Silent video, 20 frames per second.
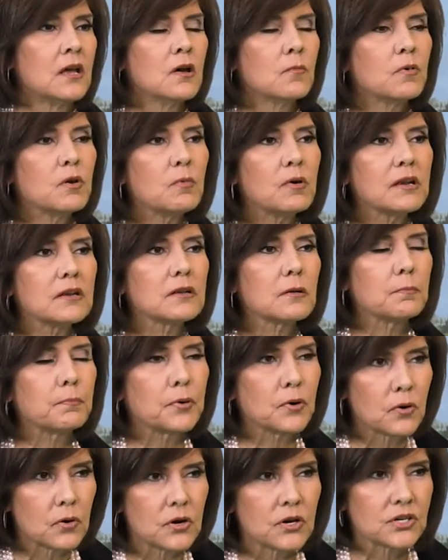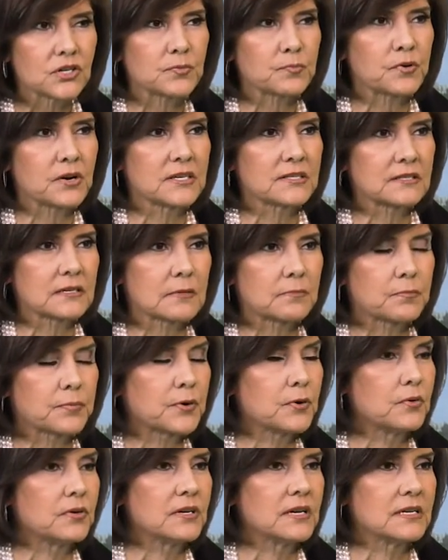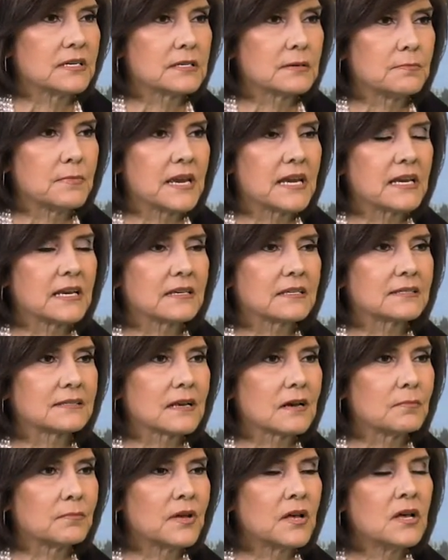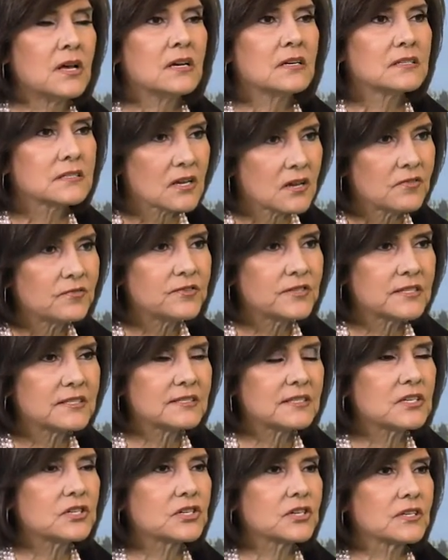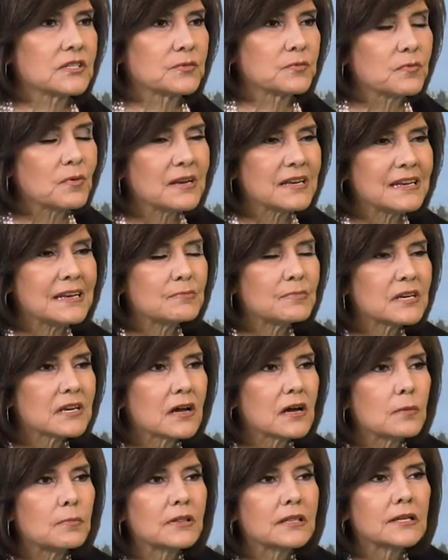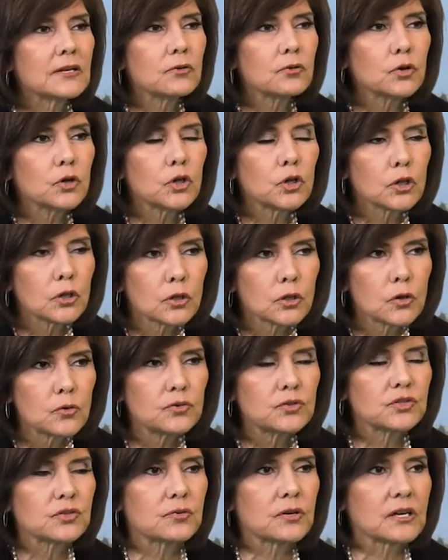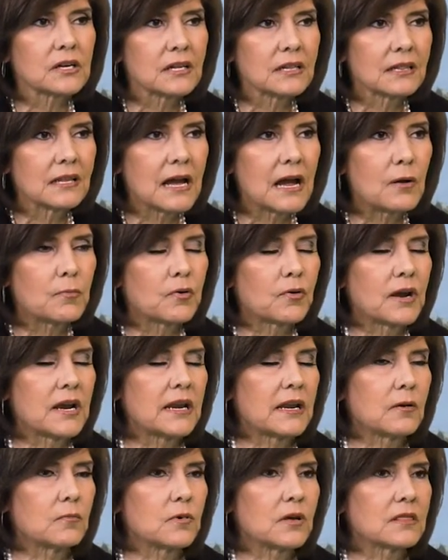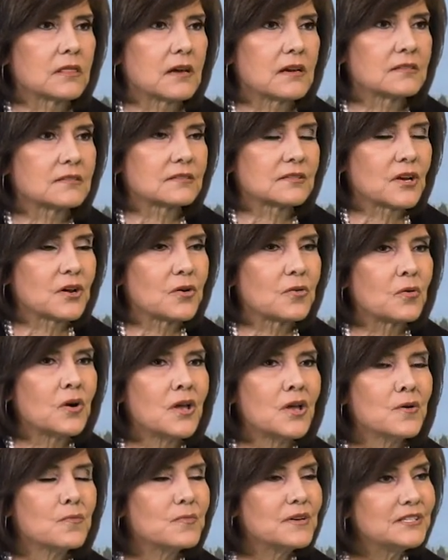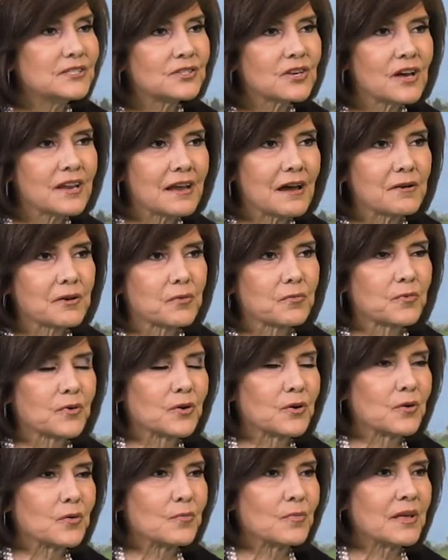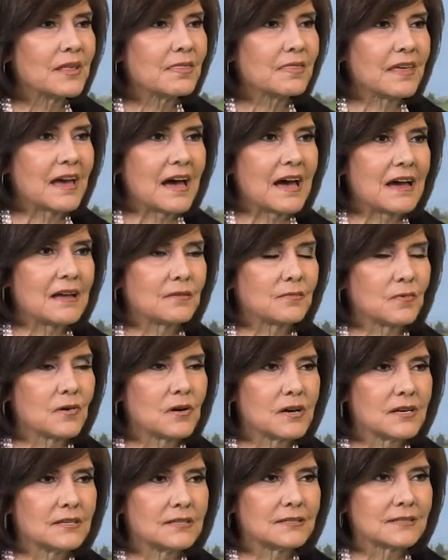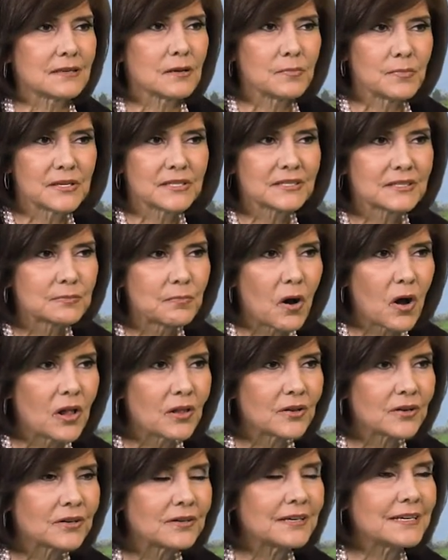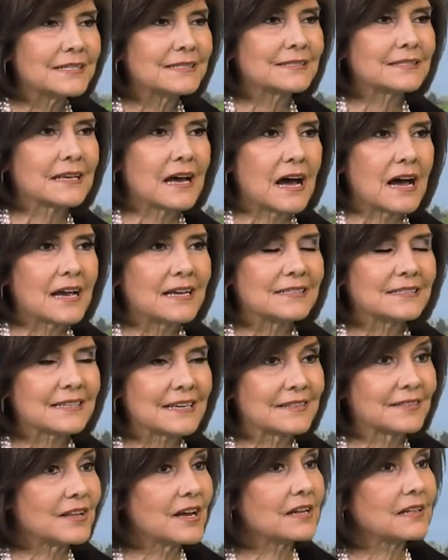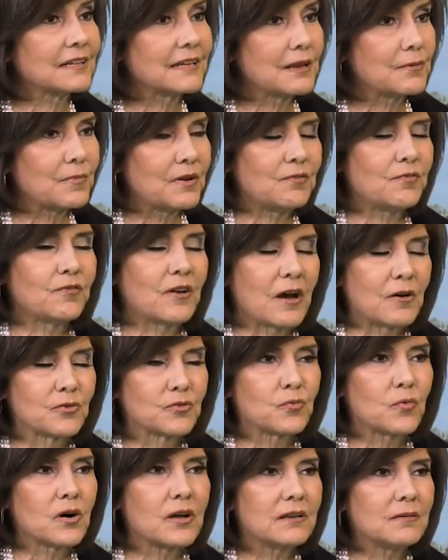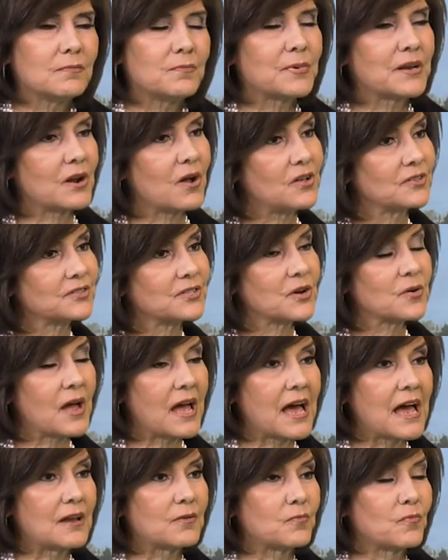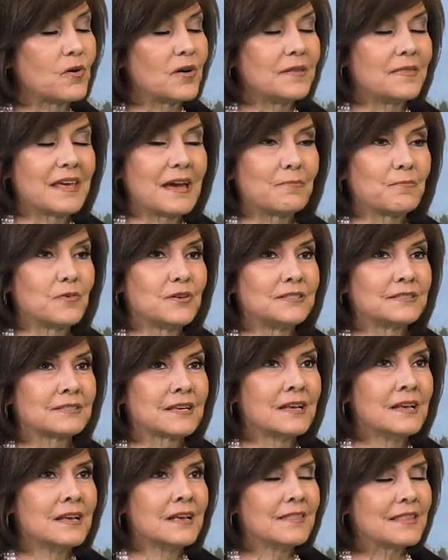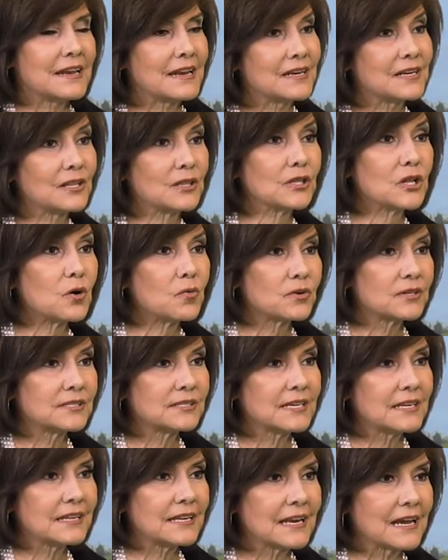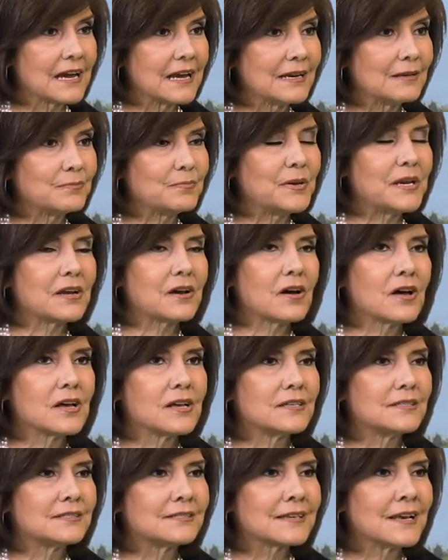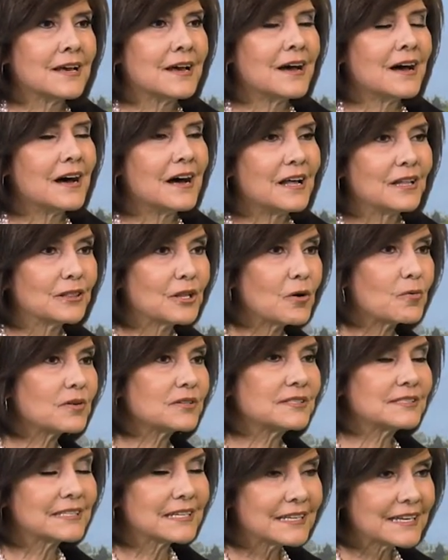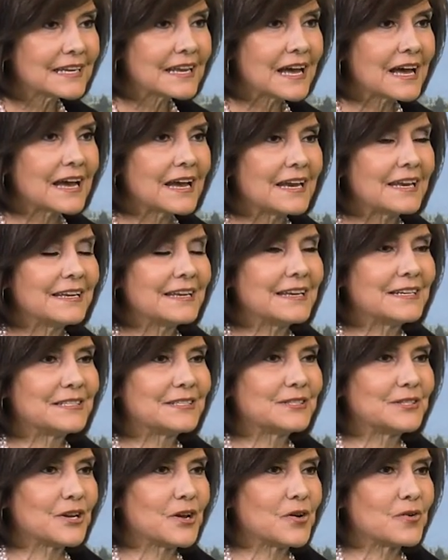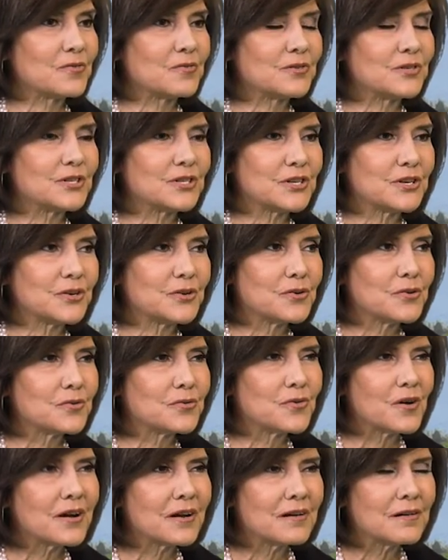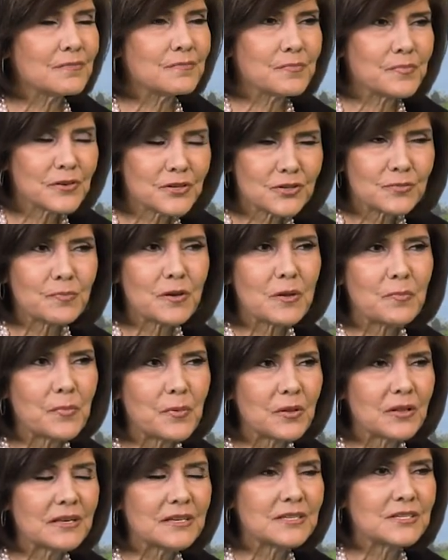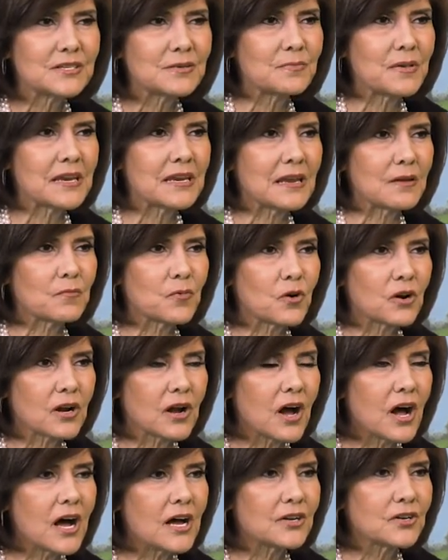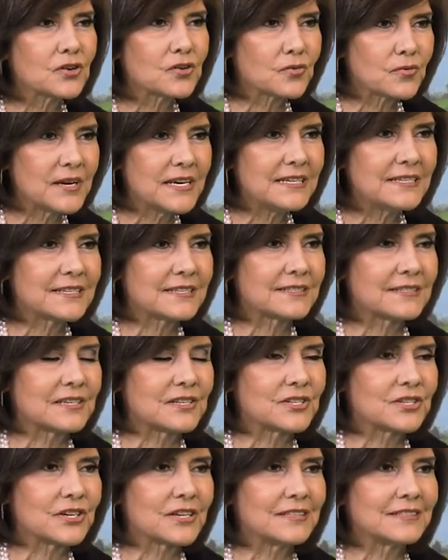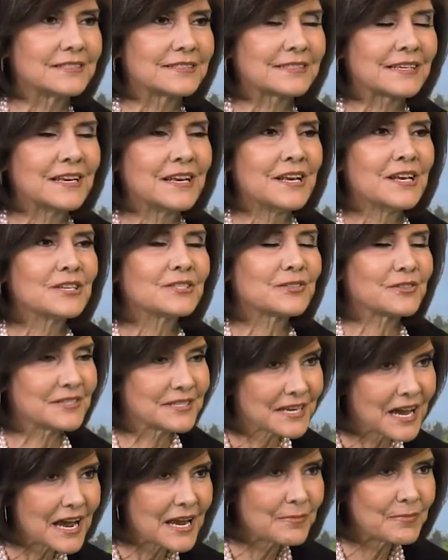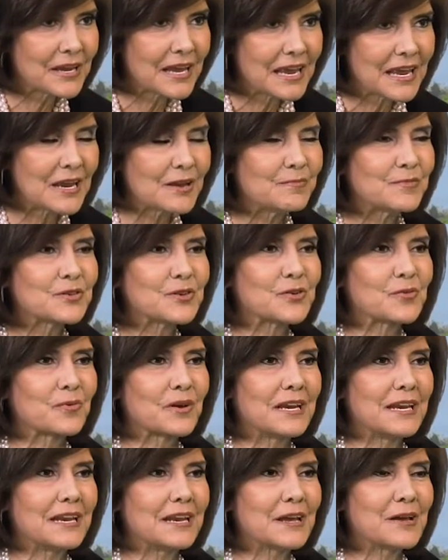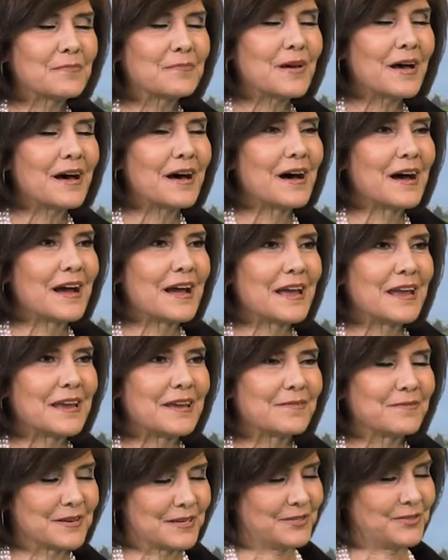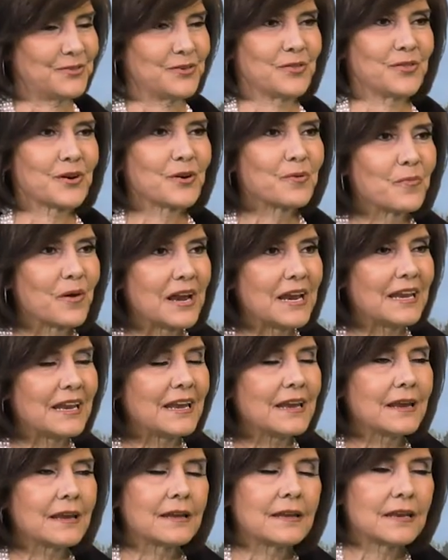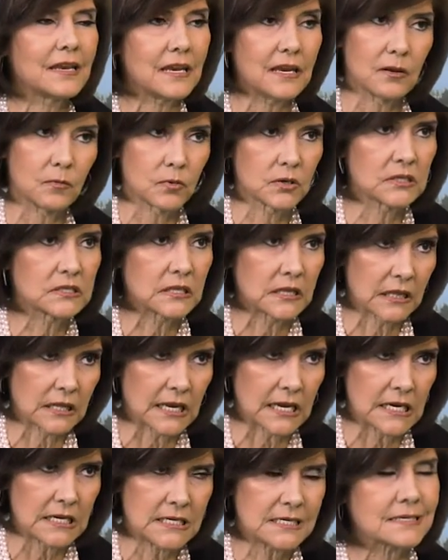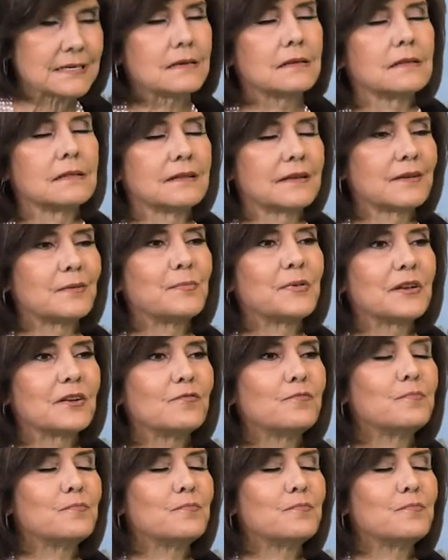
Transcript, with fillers: We wanted to push President Putin into making some tough decisions. We wanted him to come a little closer in collaborating with us. So we sought out a room that was a bit smaller in size, and luckily we found one, but also had one that was that had a lower ceiling height because a uh, lower ceiling height is known to um, push people into making more concrete decisions. So the time came to greet him. I, I, stood there waiting and he was late. A little bit of